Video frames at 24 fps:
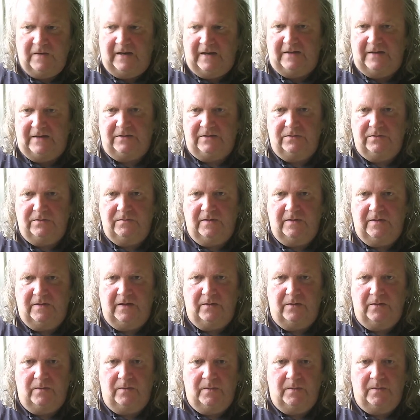Drat,
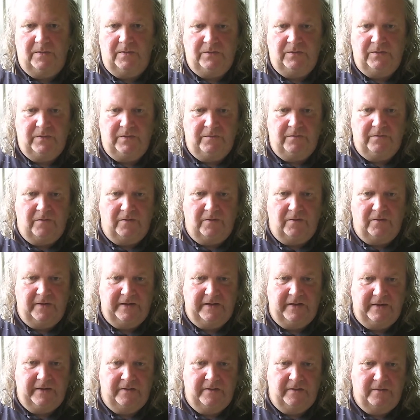right, what am I doing
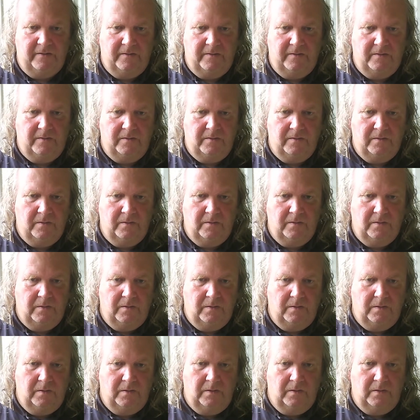wrong here?
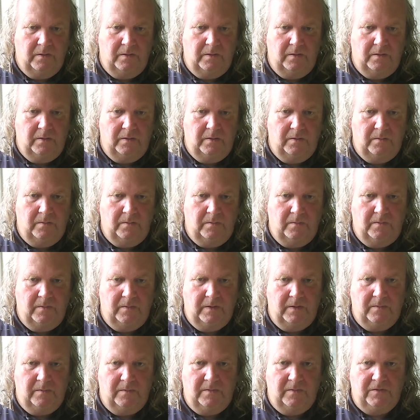Um,
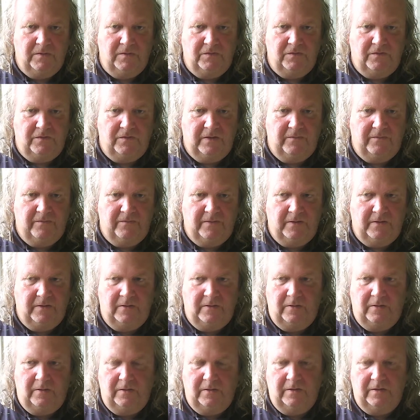let me just have a
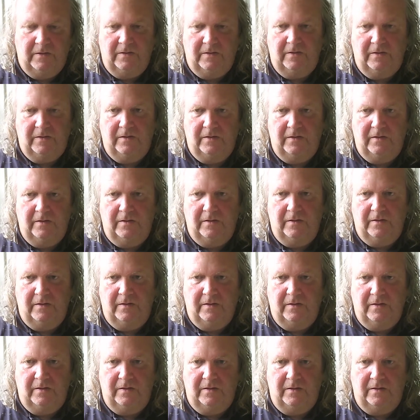little, uh,
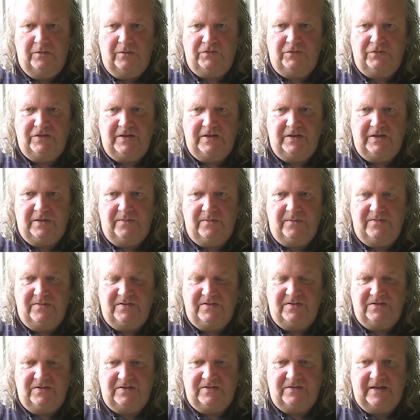a little tinker
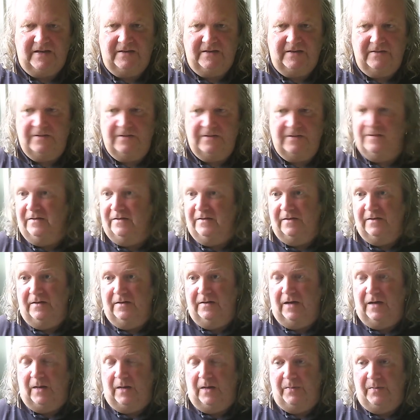with this a second.
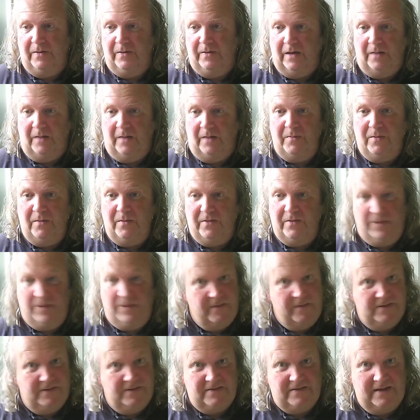I'll be, I'll be with
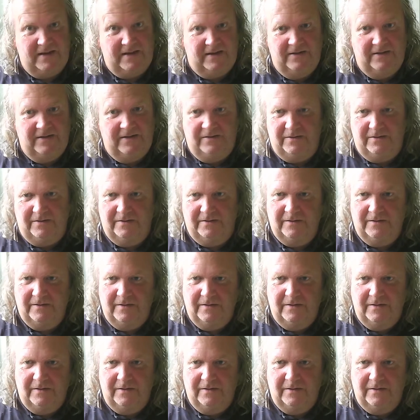you in a second.